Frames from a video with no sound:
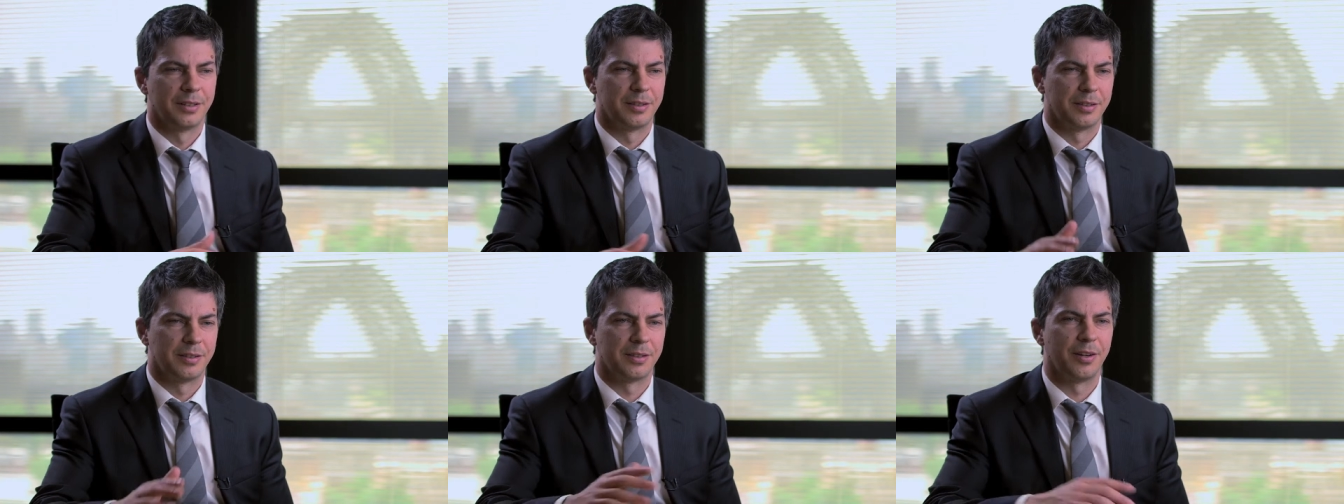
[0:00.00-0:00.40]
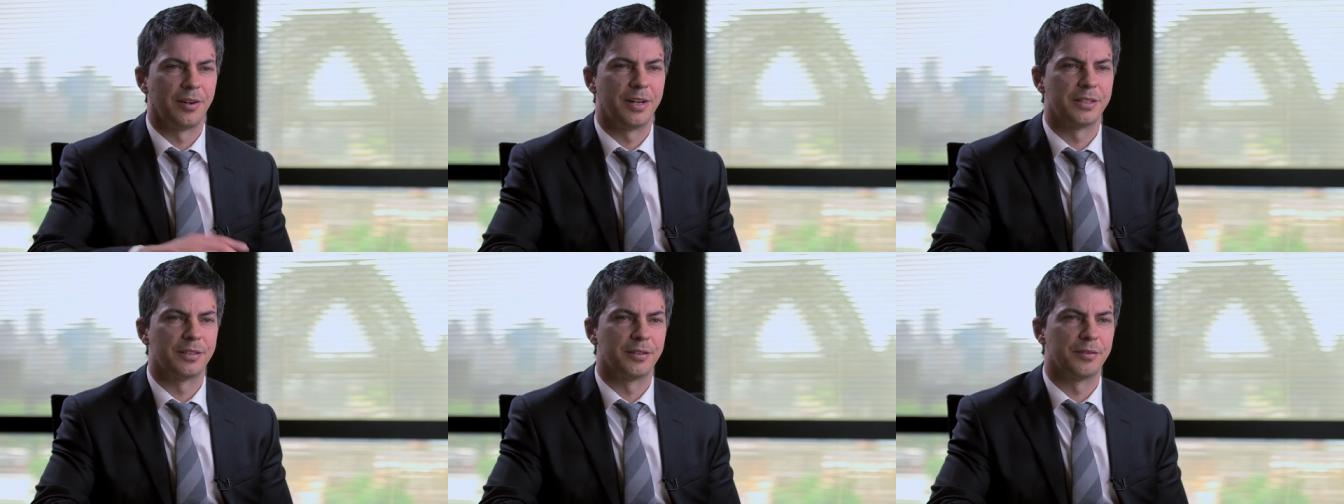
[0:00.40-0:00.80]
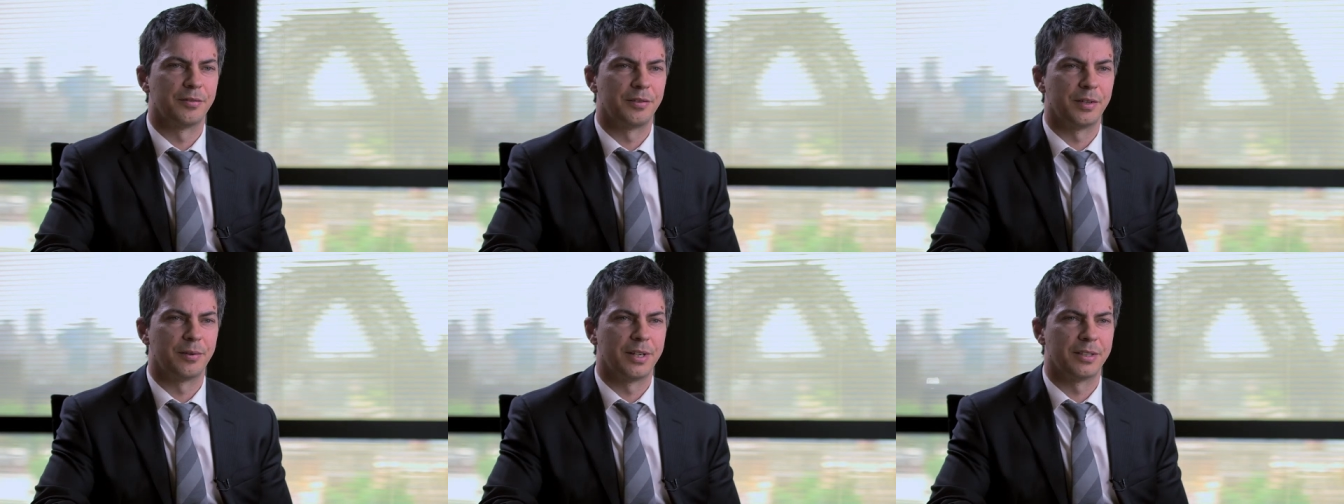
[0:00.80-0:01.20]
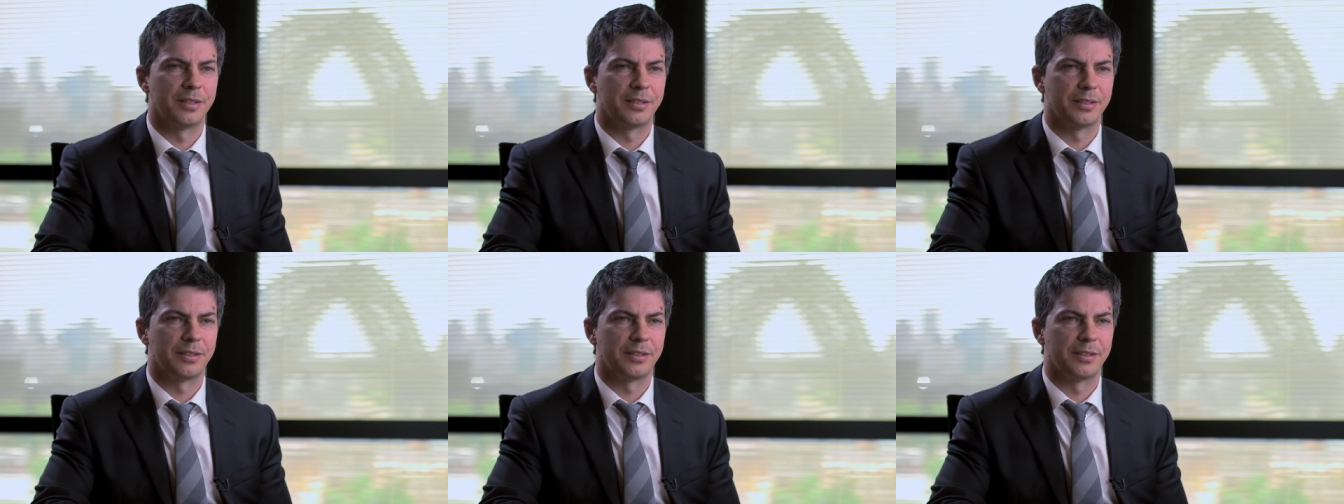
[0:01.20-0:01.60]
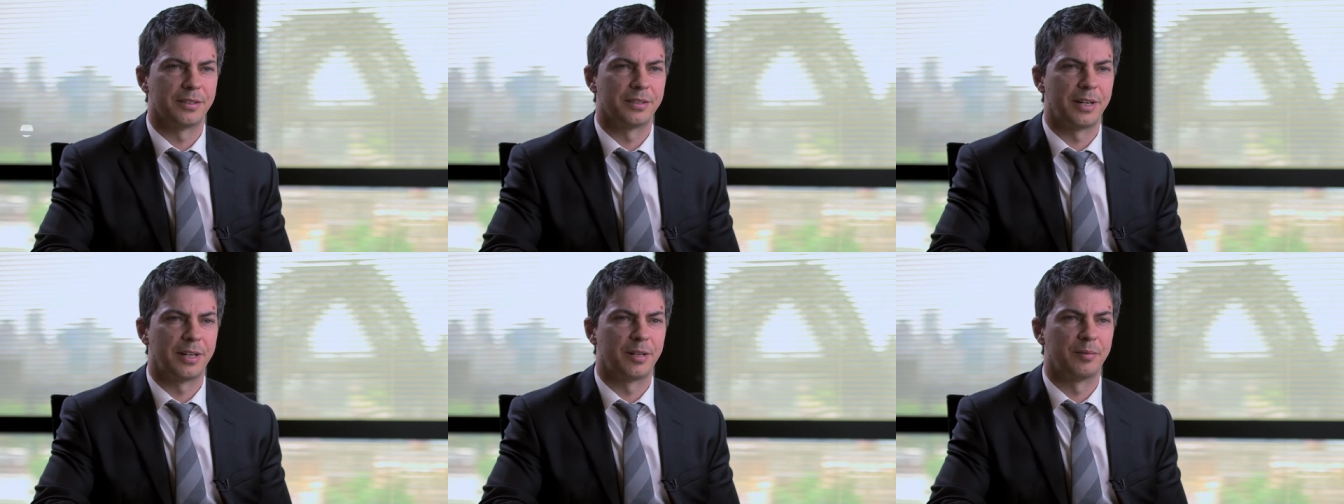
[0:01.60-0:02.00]
signs of US
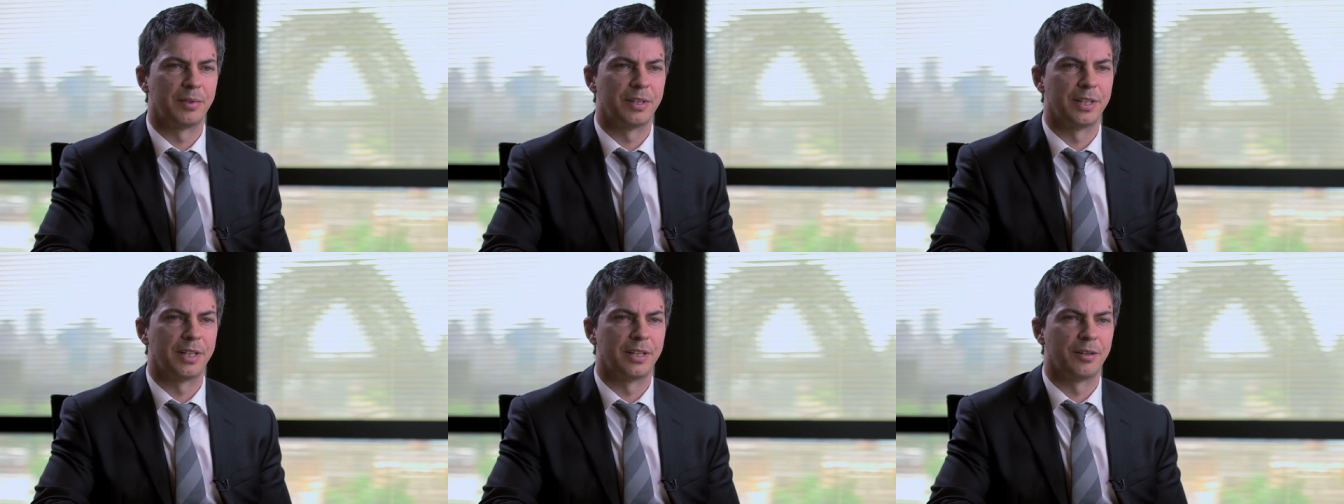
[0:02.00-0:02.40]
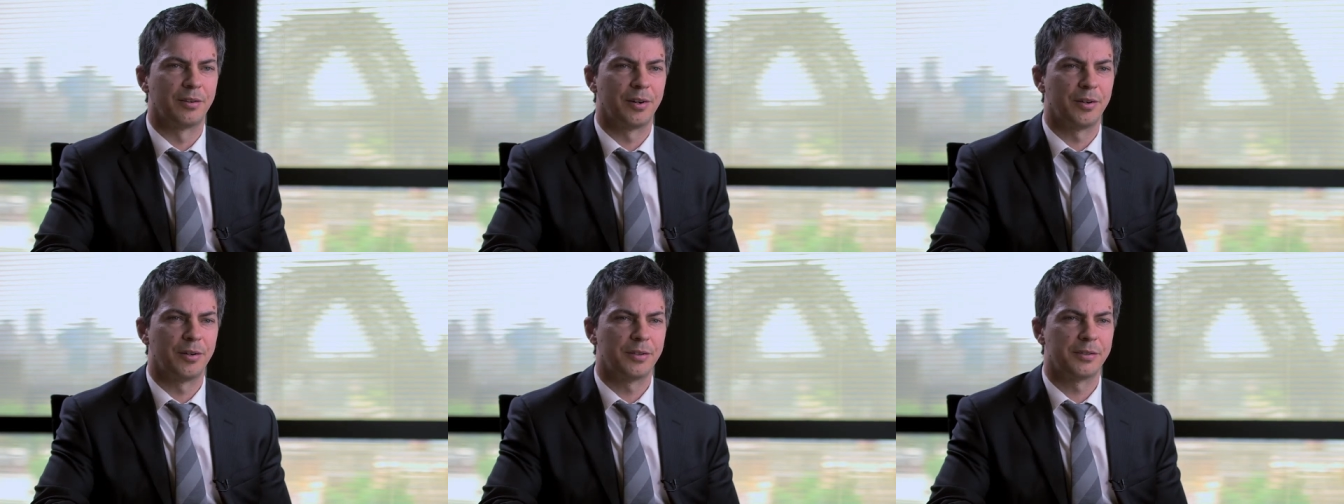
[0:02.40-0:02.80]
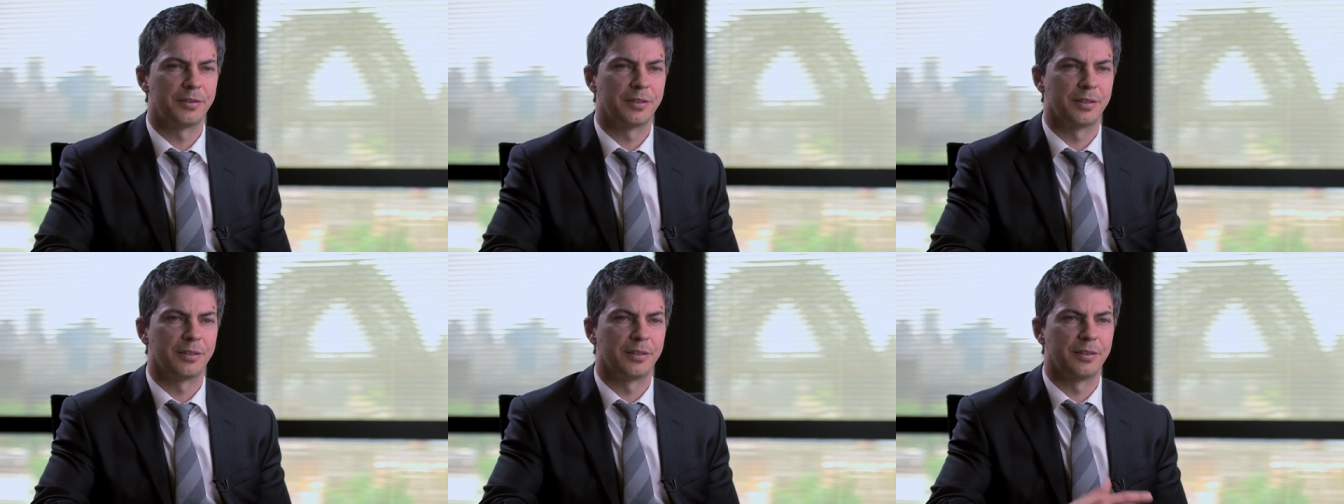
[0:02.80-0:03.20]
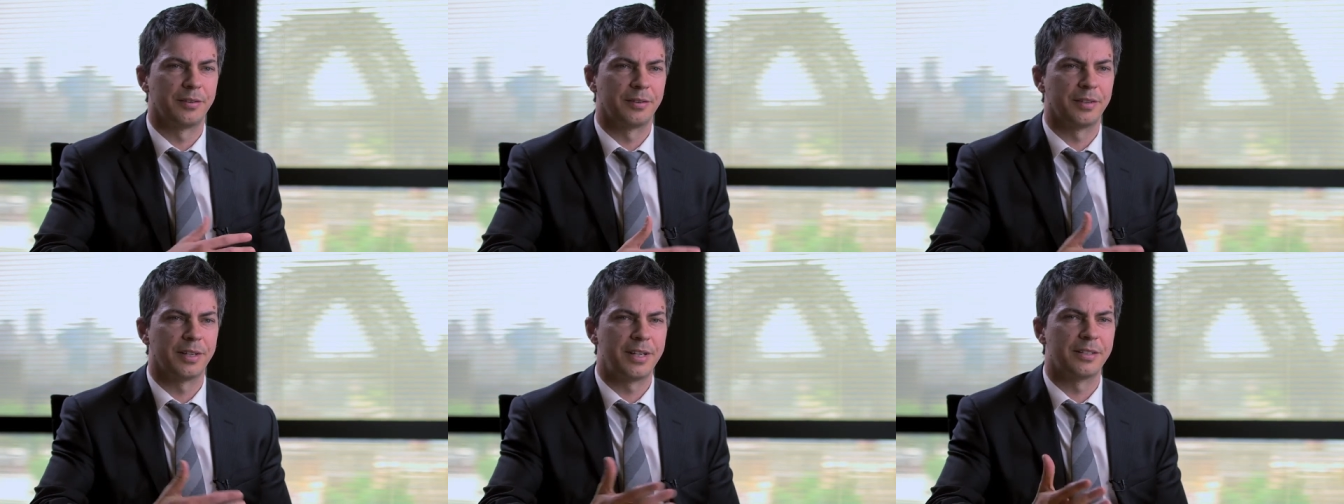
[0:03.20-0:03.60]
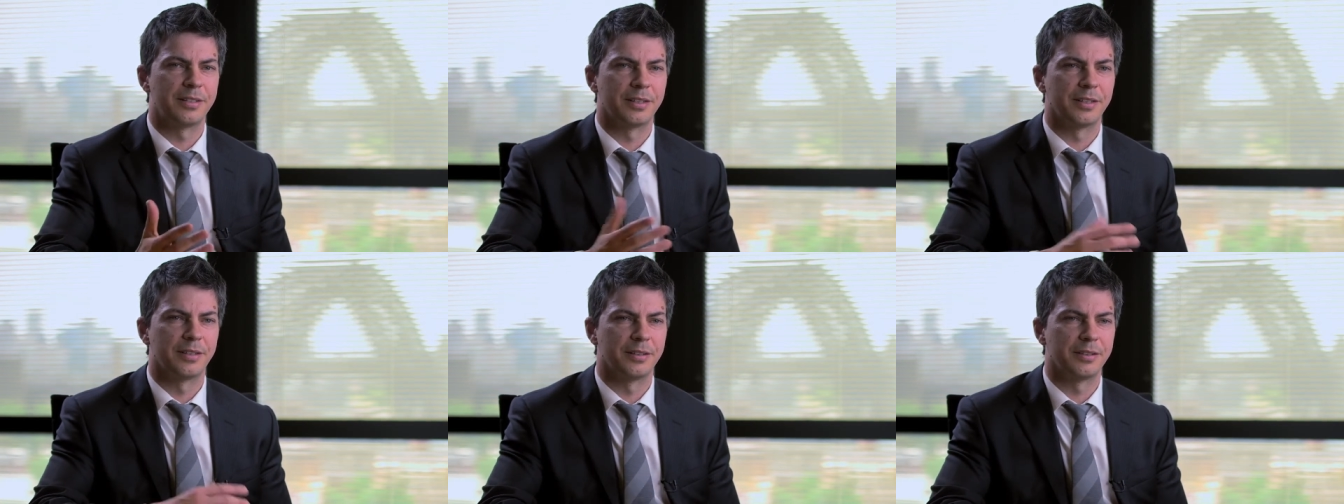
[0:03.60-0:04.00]
sustainability and growth. So these
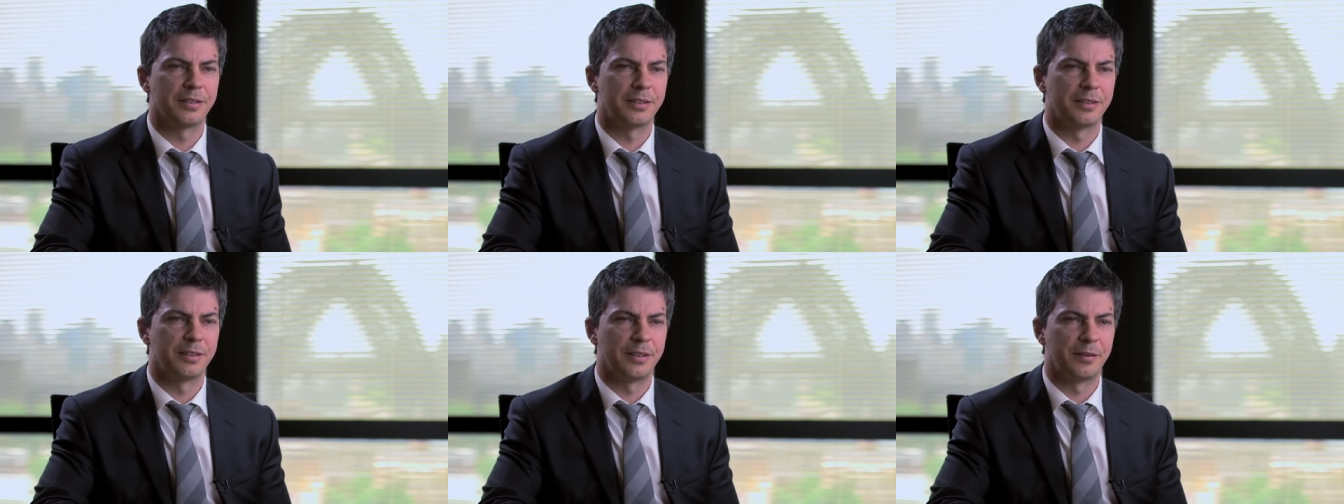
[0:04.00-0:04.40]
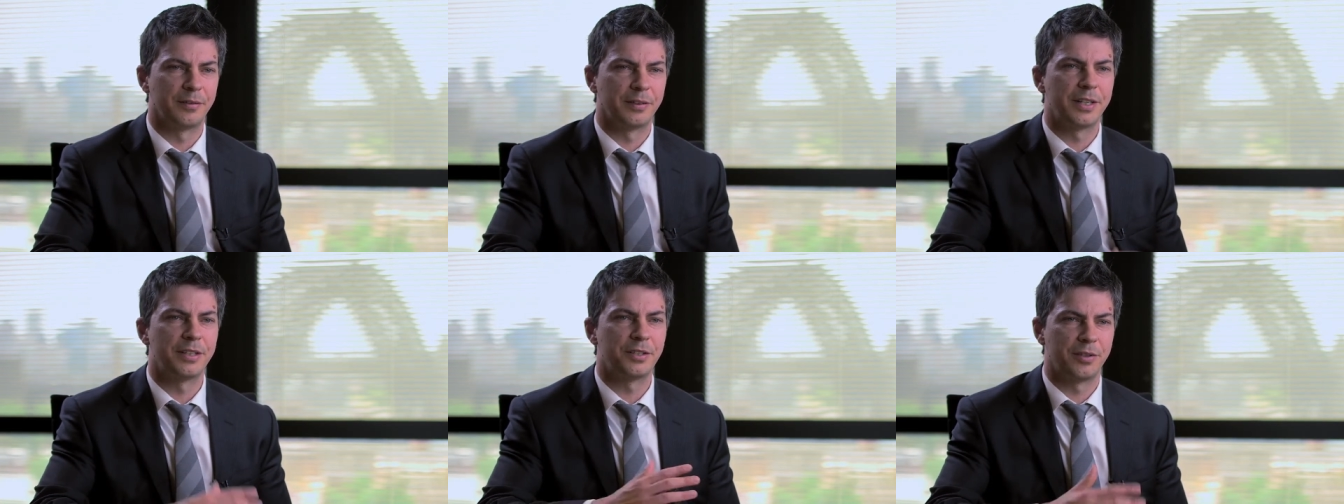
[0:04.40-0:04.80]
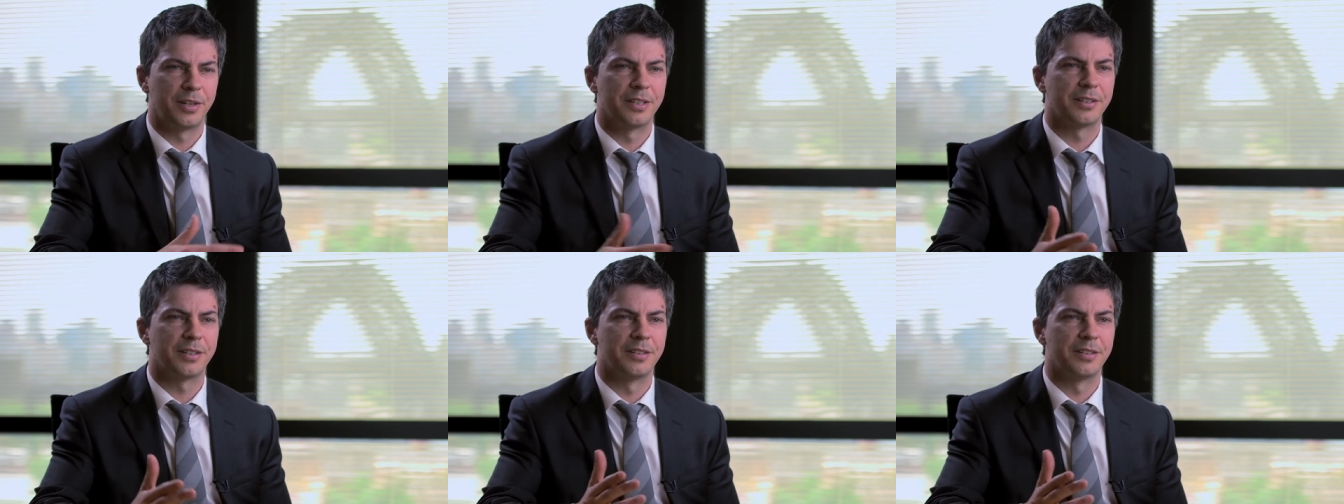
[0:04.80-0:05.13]
are, if these trends